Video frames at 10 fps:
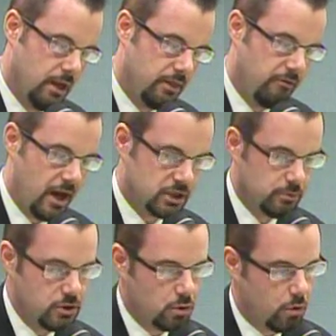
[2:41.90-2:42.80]
The vast
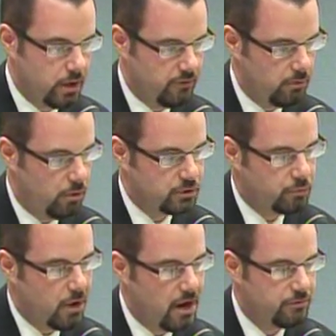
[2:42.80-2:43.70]
majority of the most
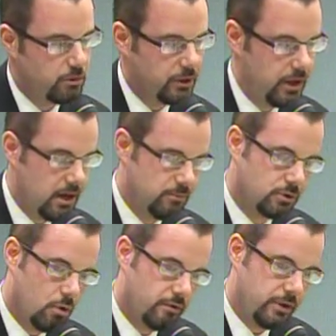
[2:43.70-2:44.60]
profitable games
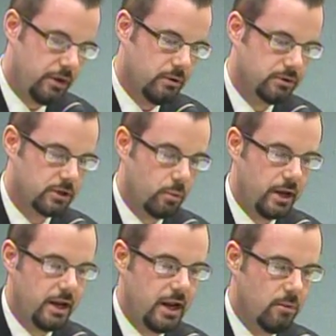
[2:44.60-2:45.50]
over the years are
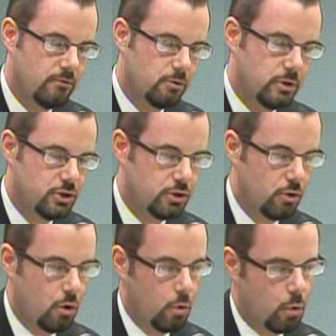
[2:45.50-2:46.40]
rated M for mature,
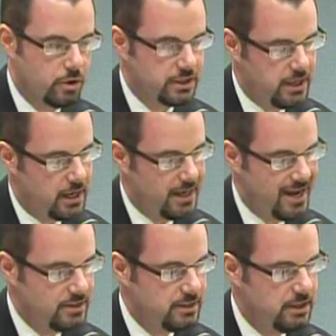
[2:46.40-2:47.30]
or worse yet,
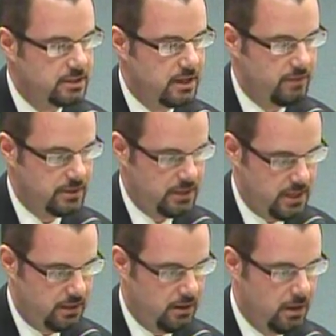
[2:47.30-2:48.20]

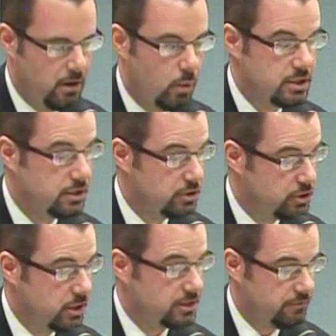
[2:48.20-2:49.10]
NC17, which has
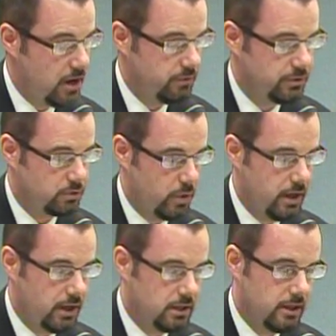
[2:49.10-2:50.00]
just found its
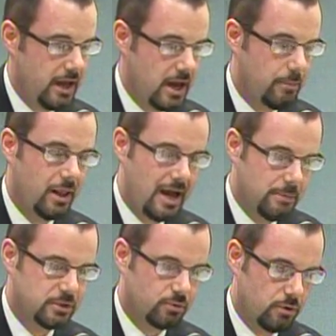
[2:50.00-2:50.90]
way into the Apple
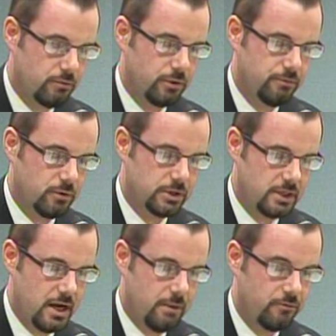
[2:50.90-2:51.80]
App Store for the first
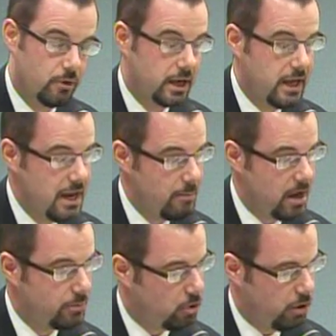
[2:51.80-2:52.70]
time for a game
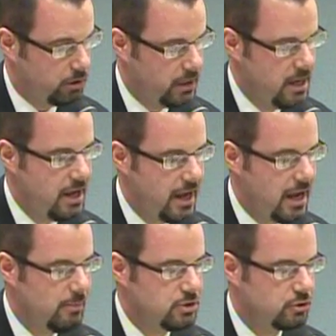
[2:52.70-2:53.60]
app called
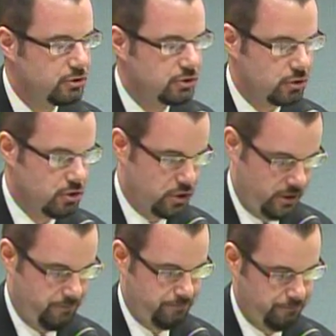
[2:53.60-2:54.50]
Amateur Surgeon,